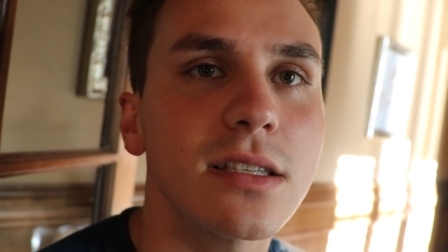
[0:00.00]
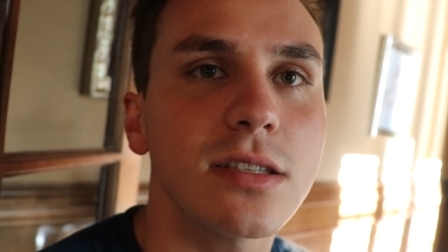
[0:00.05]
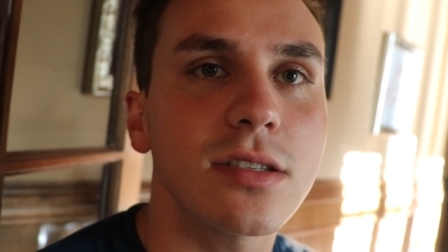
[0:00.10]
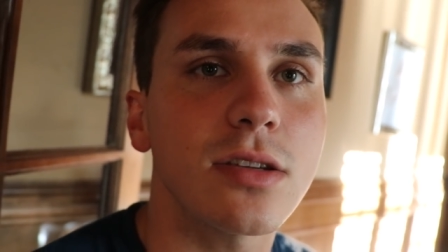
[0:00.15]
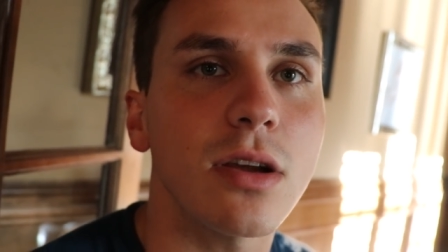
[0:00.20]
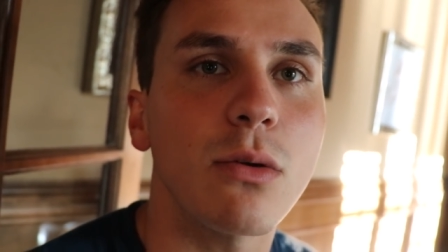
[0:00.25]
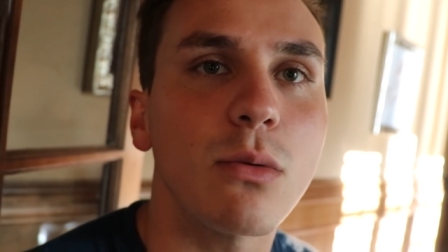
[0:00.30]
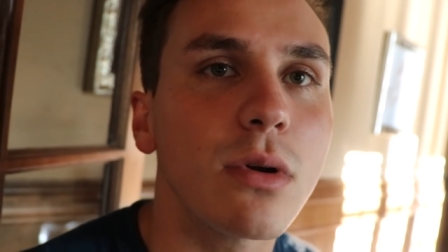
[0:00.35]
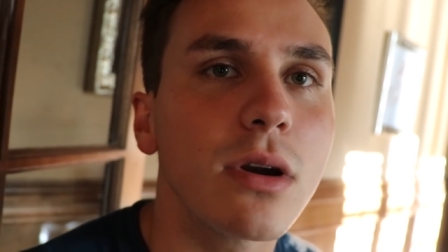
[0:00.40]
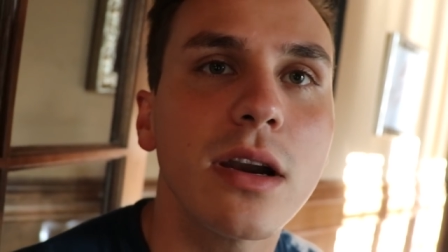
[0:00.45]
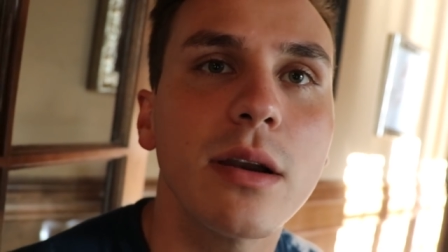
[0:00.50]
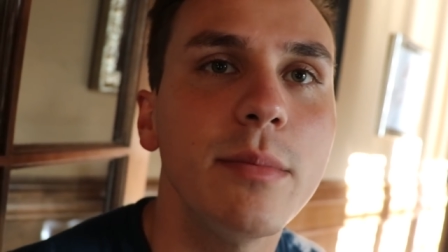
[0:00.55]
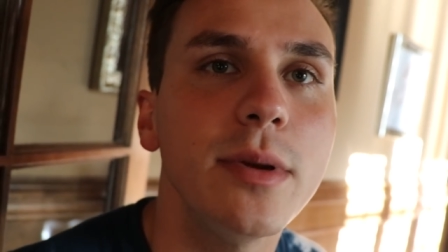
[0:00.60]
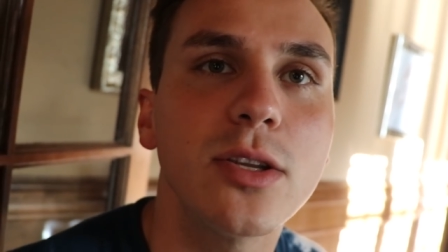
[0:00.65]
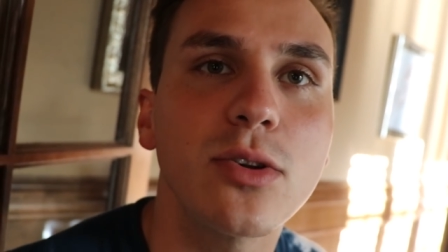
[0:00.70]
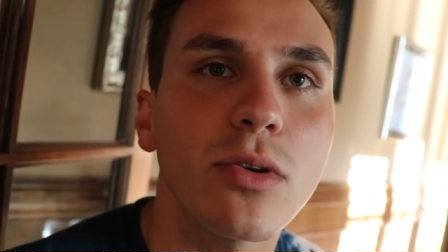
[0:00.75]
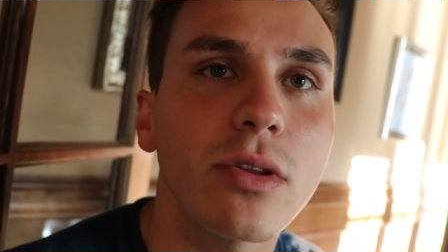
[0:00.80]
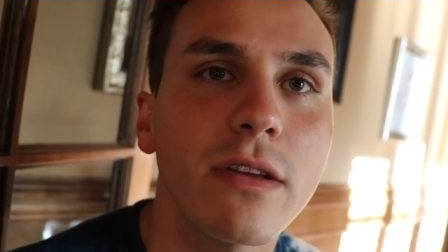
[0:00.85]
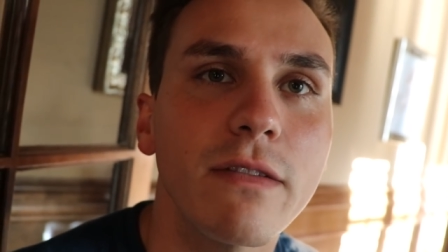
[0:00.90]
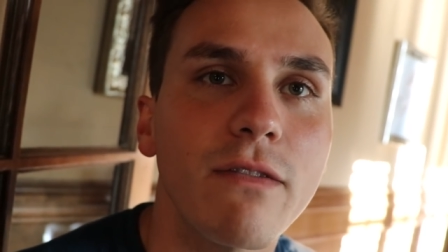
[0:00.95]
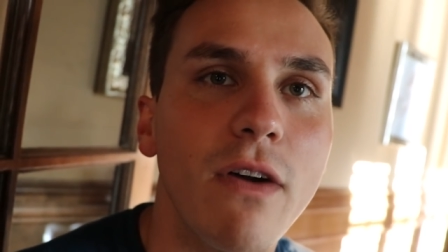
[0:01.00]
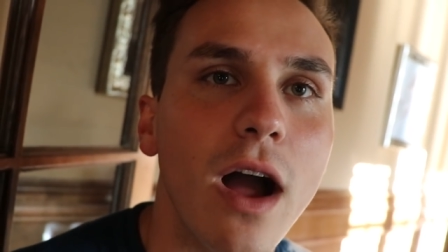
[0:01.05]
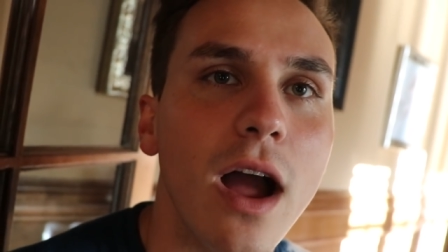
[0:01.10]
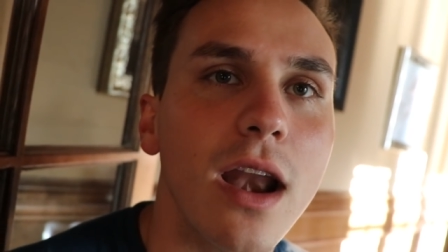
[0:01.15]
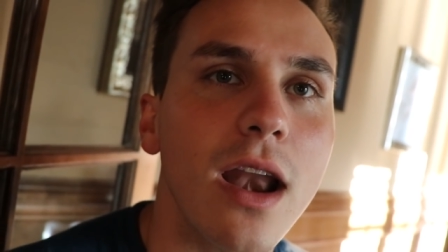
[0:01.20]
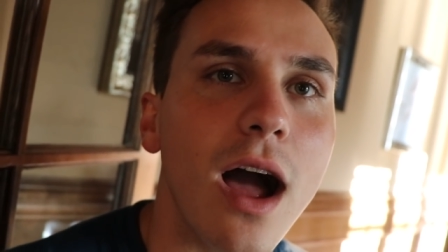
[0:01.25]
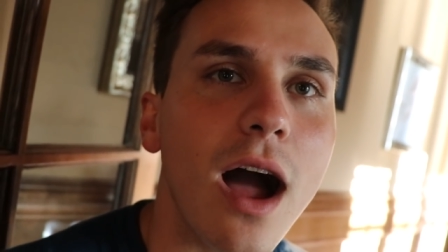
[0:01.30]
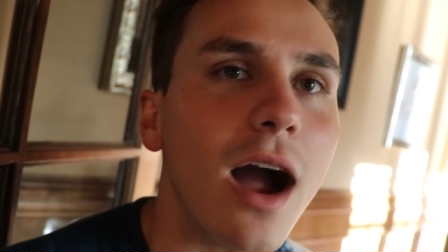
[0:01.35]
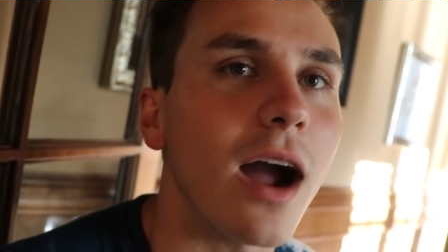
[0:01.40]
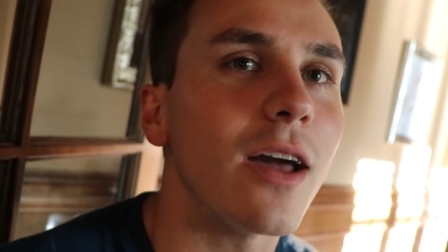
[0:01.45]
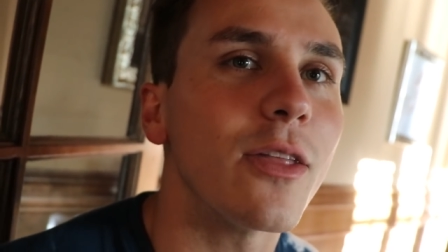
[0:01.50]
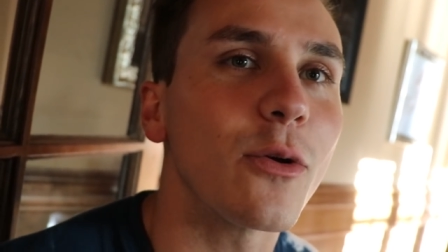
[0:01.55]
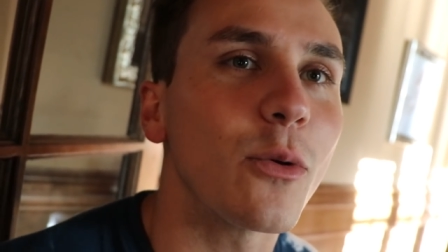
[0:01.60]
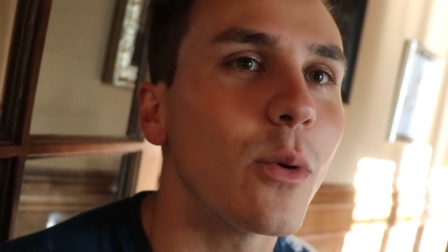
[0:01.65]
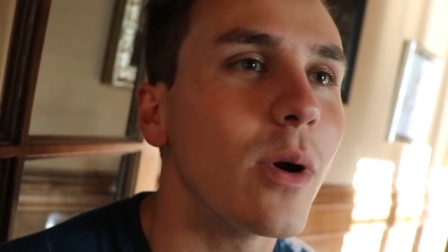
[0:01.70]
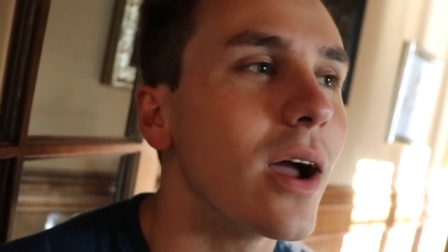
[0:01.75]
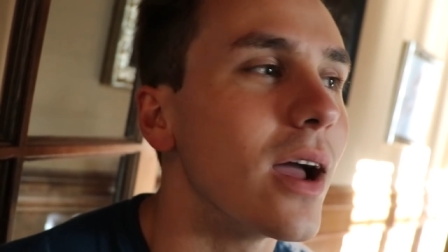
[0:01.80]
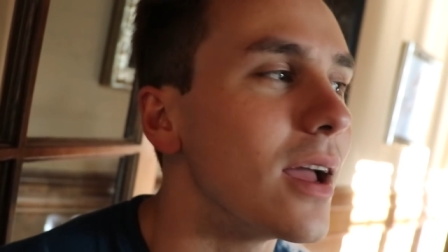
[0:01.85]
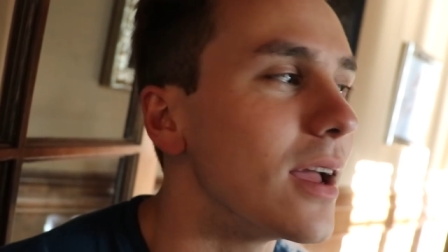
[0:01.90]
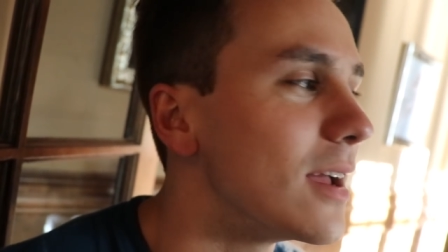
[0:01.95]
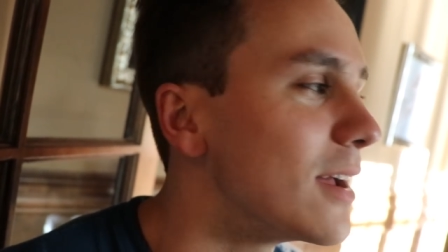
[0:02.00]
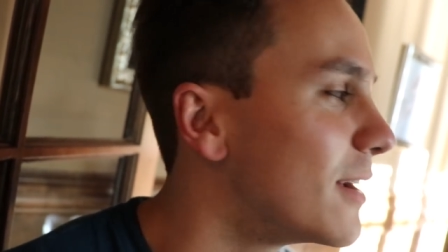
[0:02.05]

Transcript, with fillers: so we're gonna be totally fine either way.